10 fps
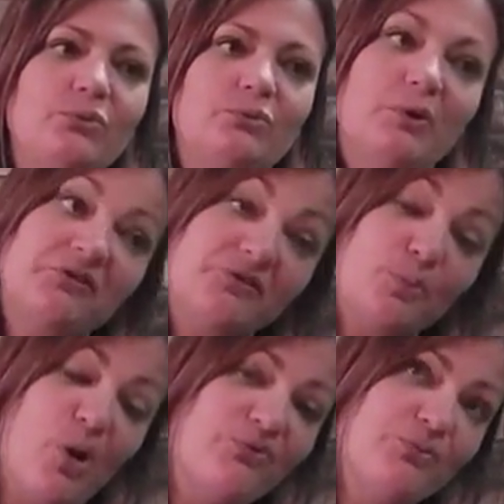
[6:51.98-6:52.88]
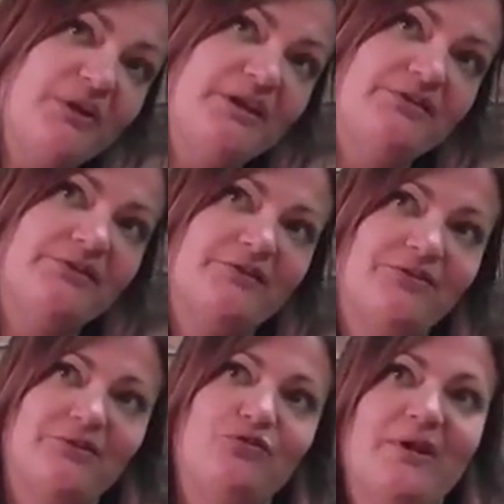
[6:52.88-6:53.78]
question mark for me is this
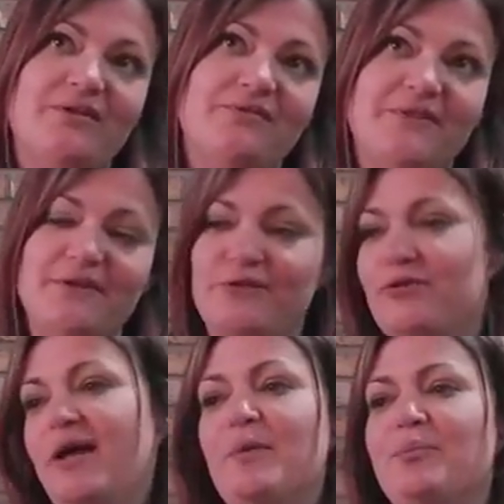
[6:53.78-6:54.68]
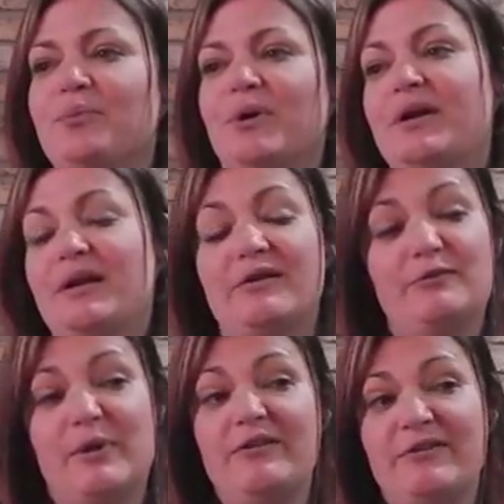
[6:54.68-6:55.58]
the trend of things to come? And
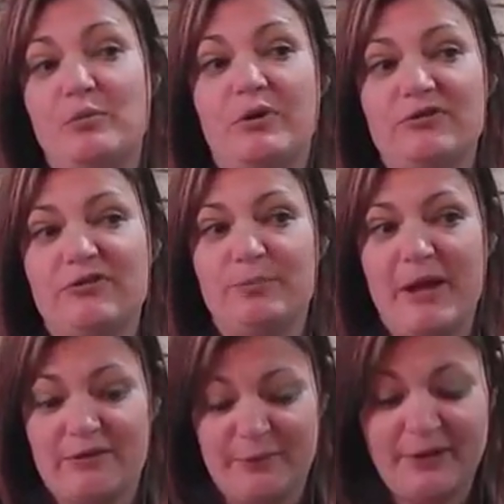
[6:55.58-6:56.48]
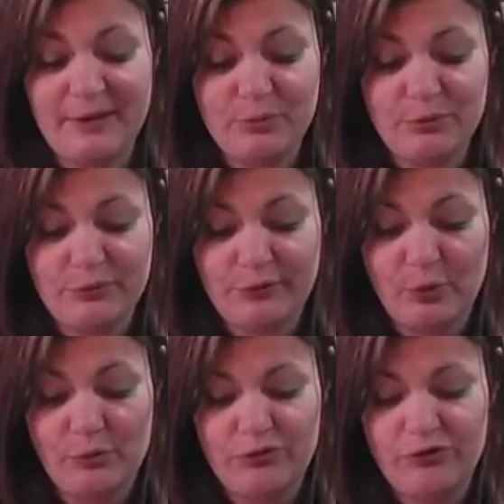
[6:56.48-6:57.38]
I'd say watch the space, but that one was
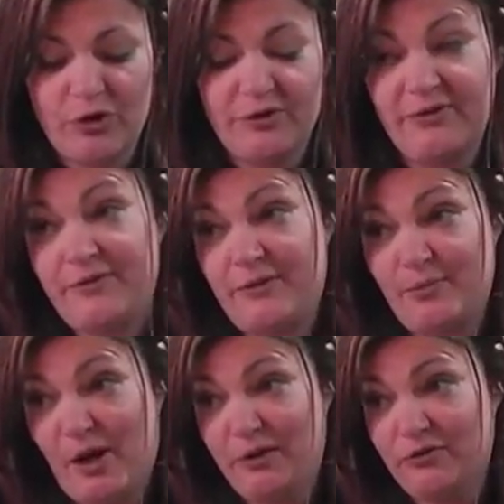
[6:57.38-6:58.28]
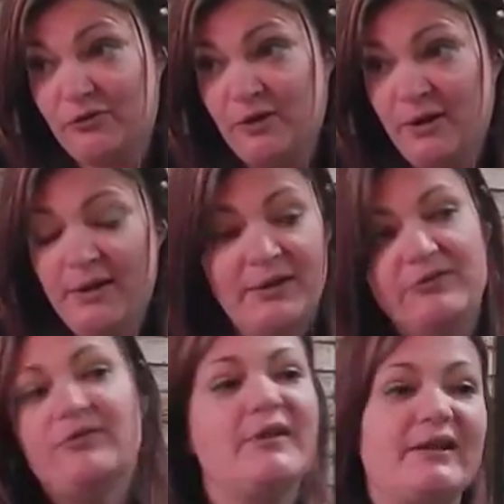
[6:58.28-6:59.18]
launched on the 3rd of March.
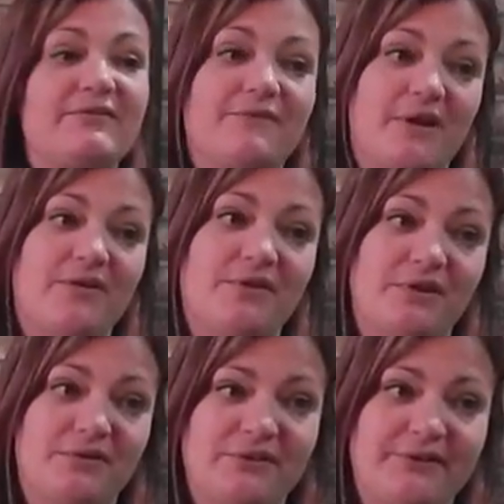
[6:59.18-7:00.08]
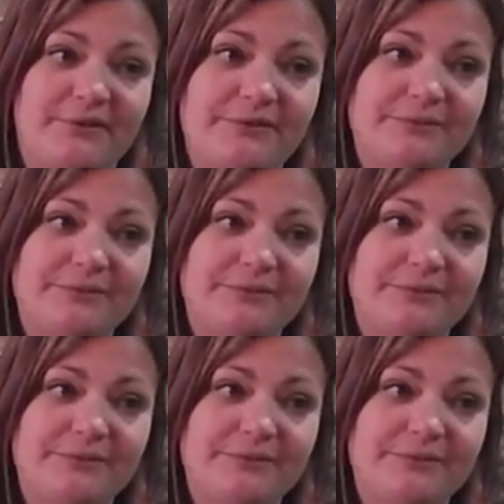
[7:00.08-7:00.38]
So that's very, very recent.